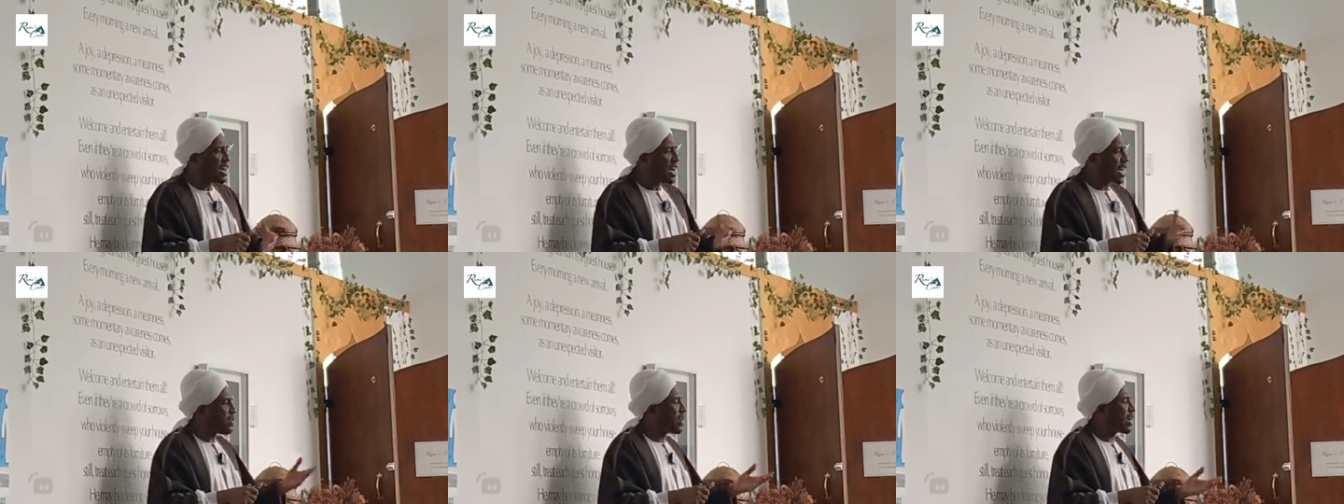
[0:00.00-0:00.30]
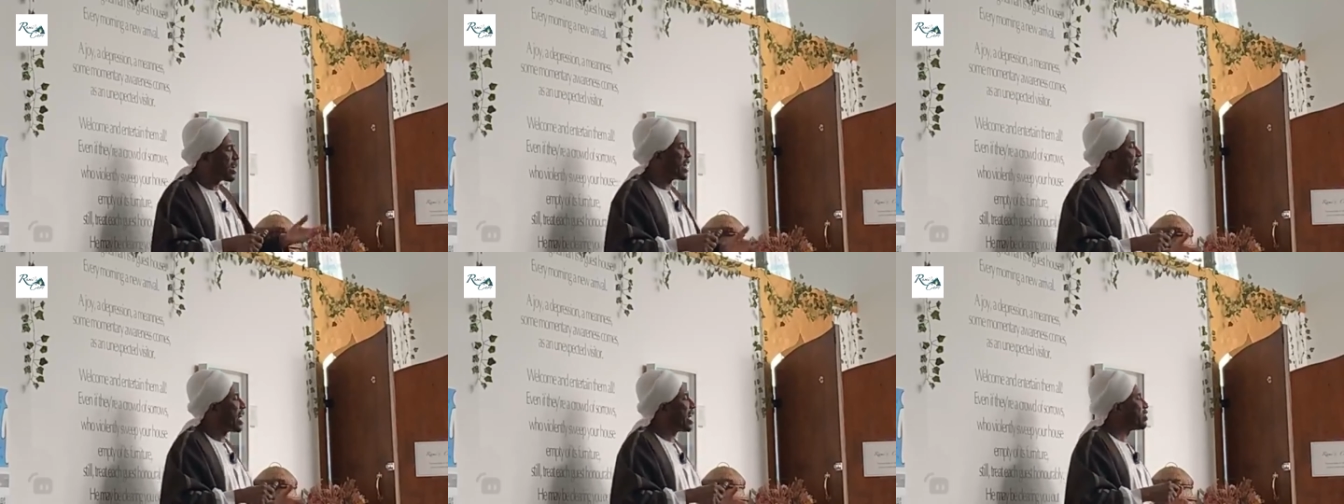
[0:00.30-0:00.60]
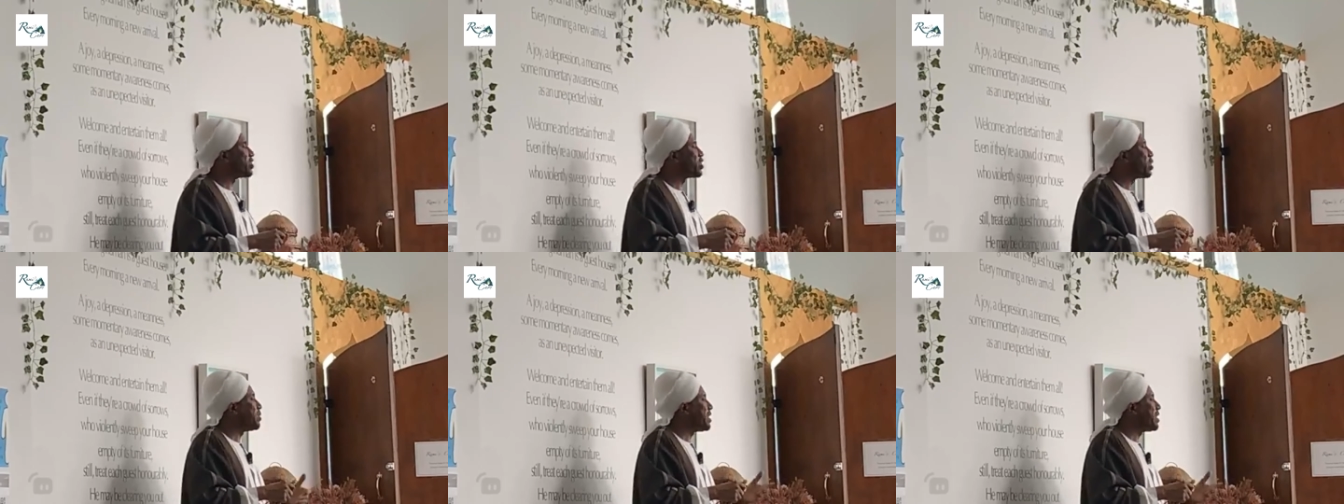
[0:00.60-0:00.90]
and our
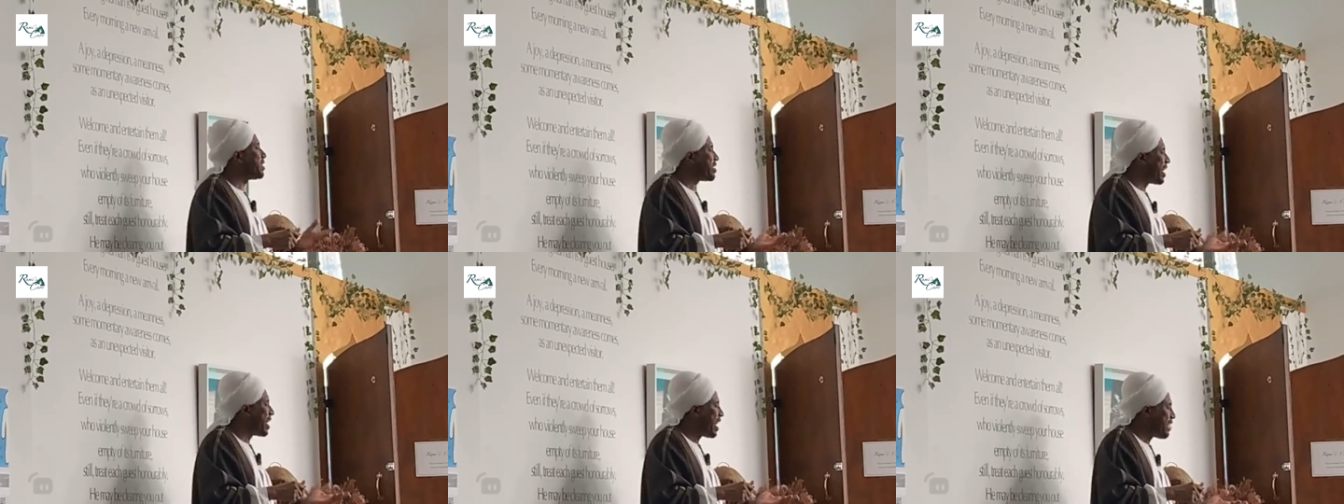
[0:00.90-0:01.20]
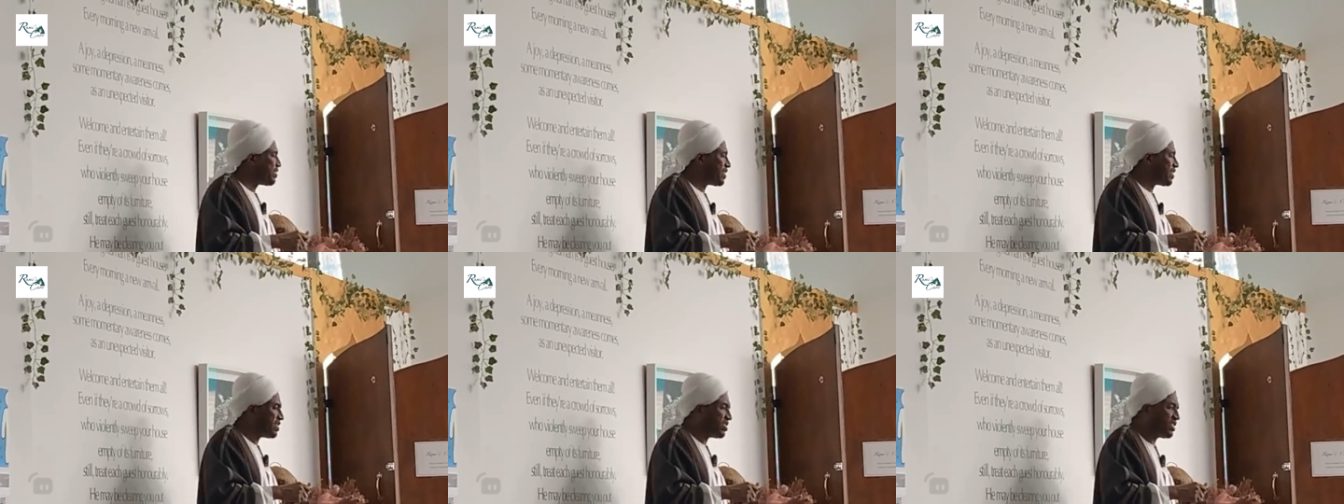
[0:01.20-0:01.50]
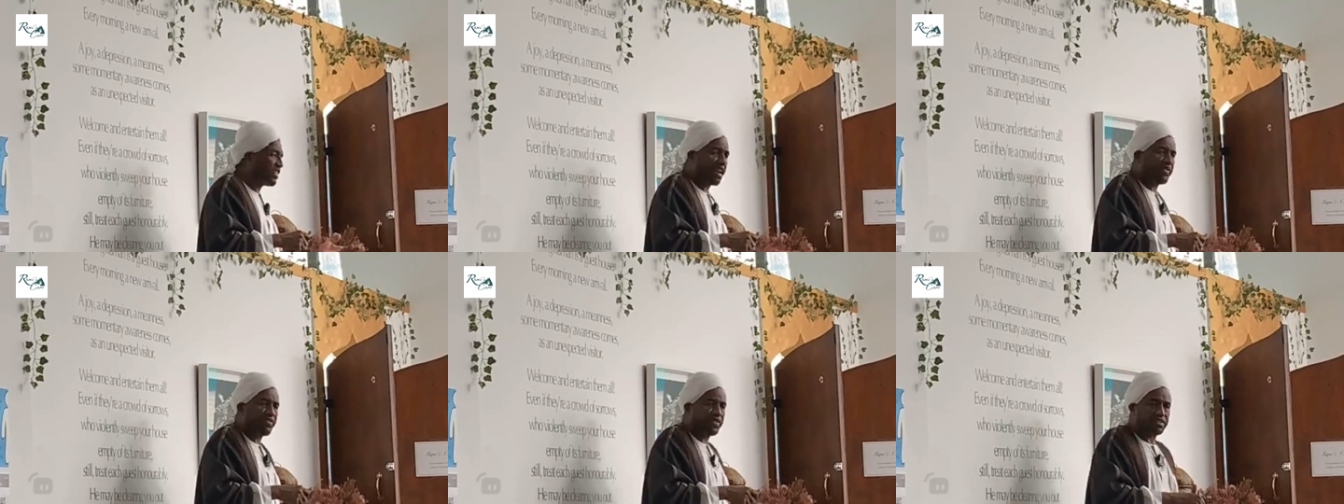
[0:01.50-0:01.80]
girls to be slaves
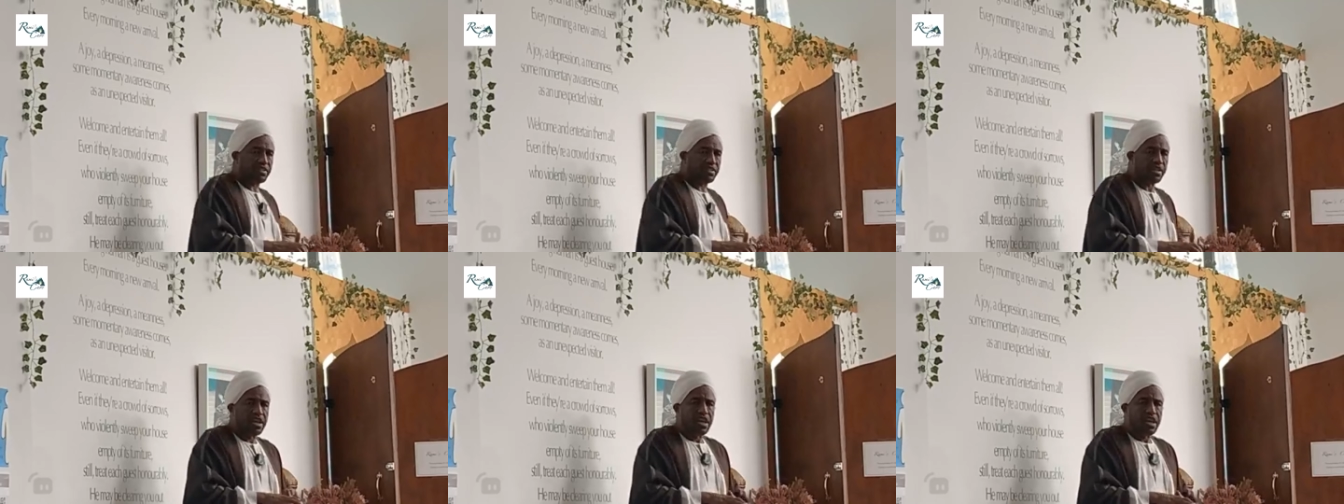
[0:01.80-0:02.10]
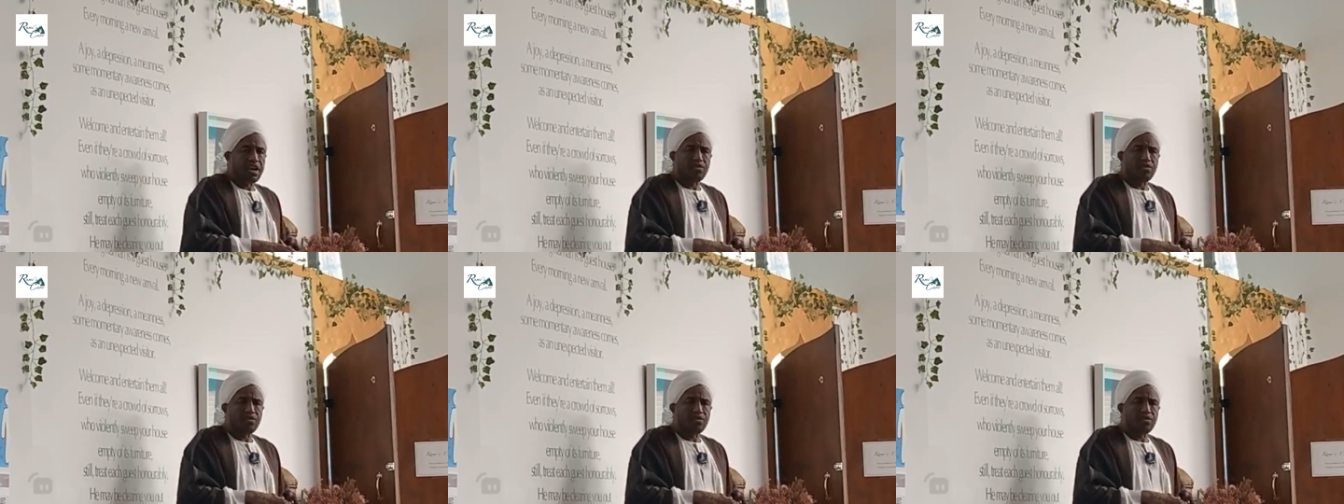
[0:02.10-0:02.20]
and servants.